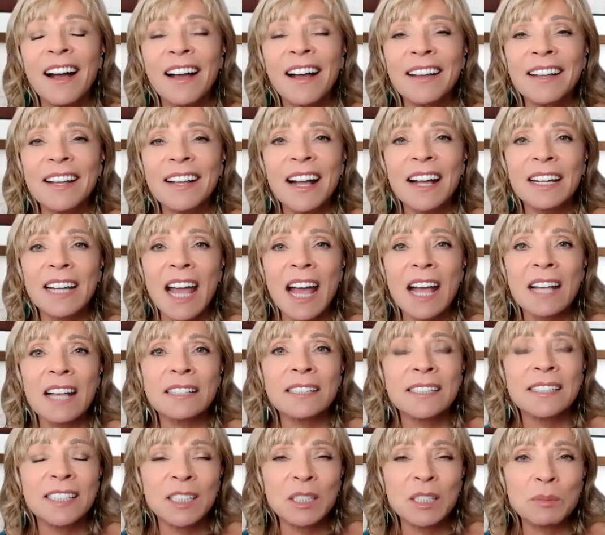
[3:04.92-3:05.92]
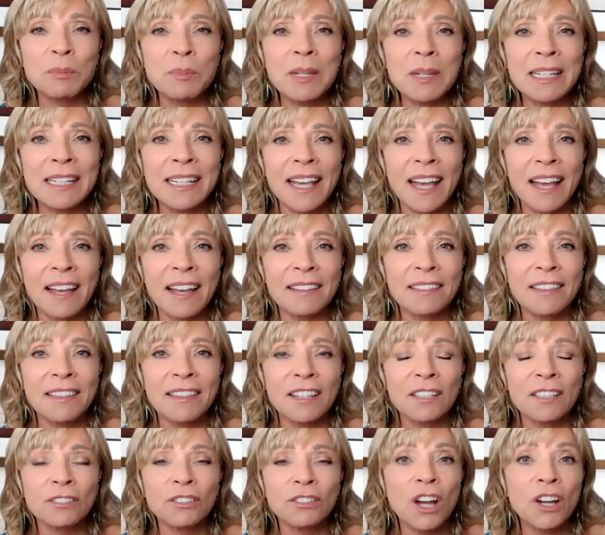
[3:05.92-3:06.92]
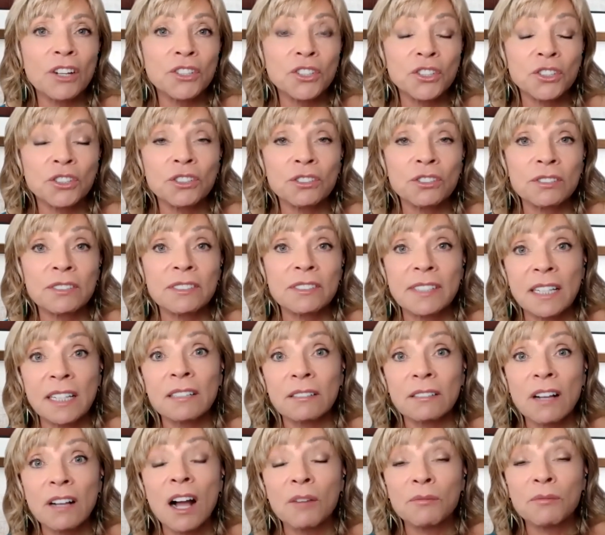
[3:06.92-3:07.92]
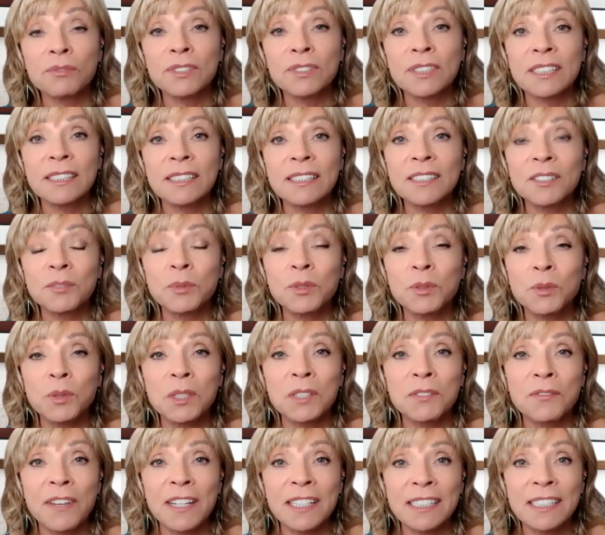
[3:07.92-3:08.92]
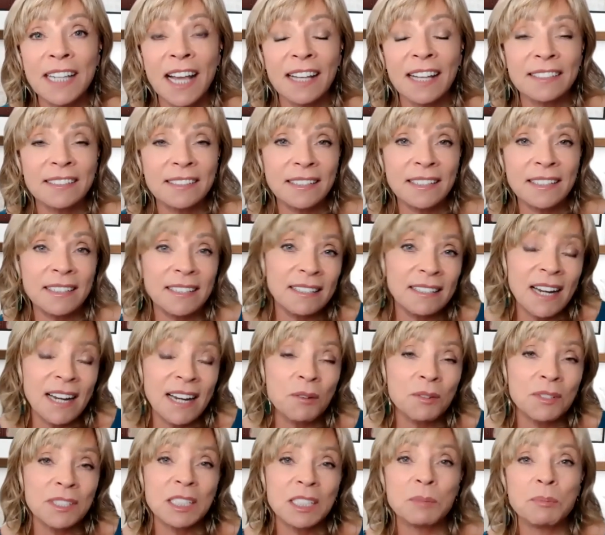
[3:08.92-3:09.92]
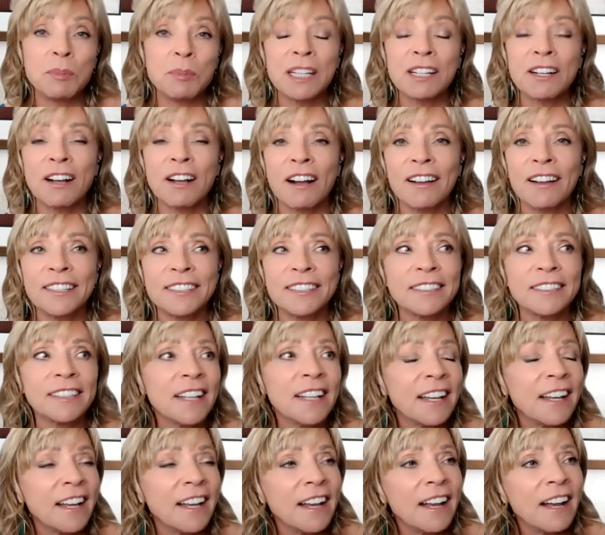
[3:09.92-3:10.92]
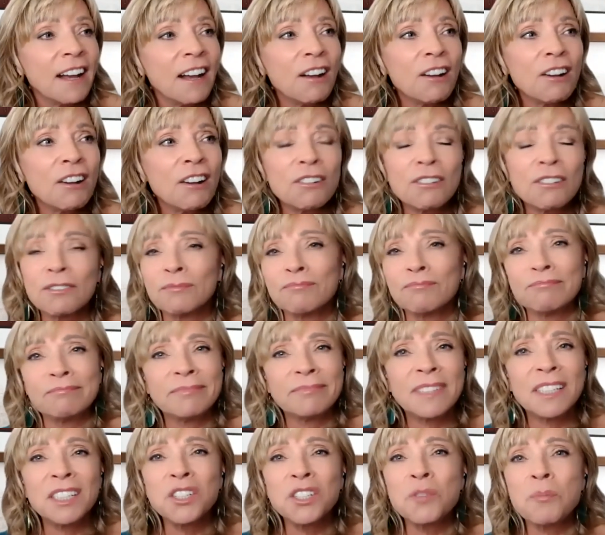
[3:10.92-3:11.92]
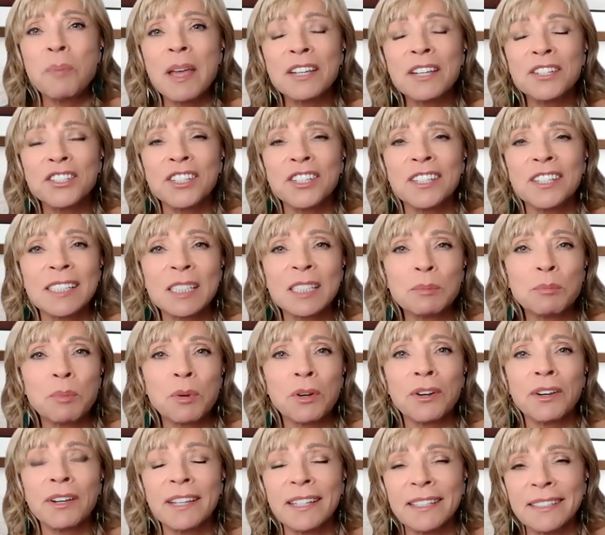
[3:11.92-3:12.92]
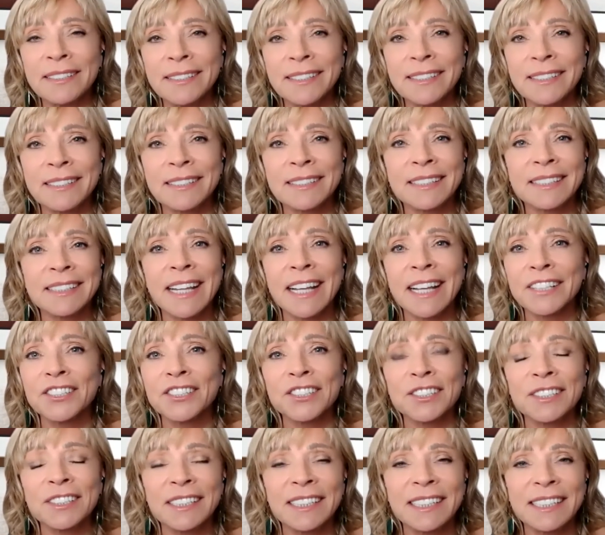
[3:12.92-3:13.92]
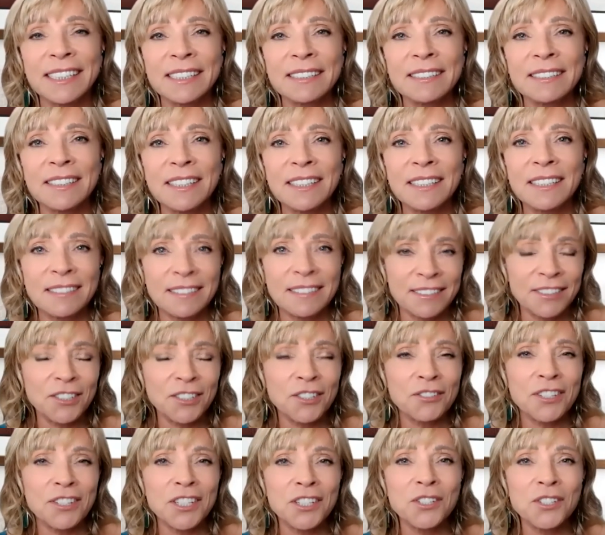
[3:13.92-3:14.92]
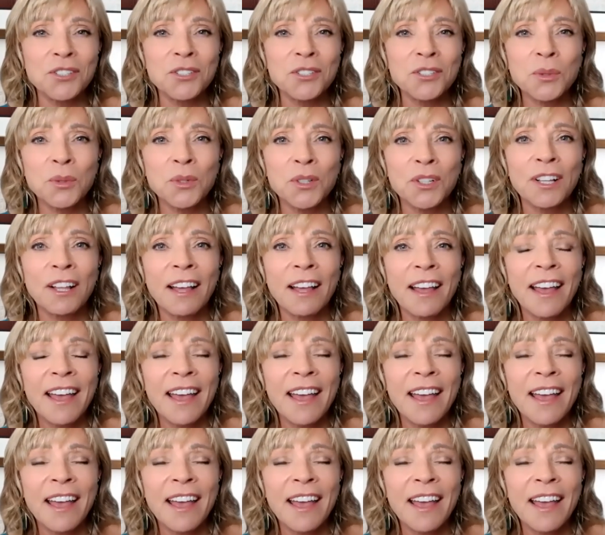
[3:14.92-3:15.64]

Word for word: I got asked to speak at the larger dental conferences, which was fantastic. And I would speak on, oh, the new patient experience, scheduling, the, you know, the usual.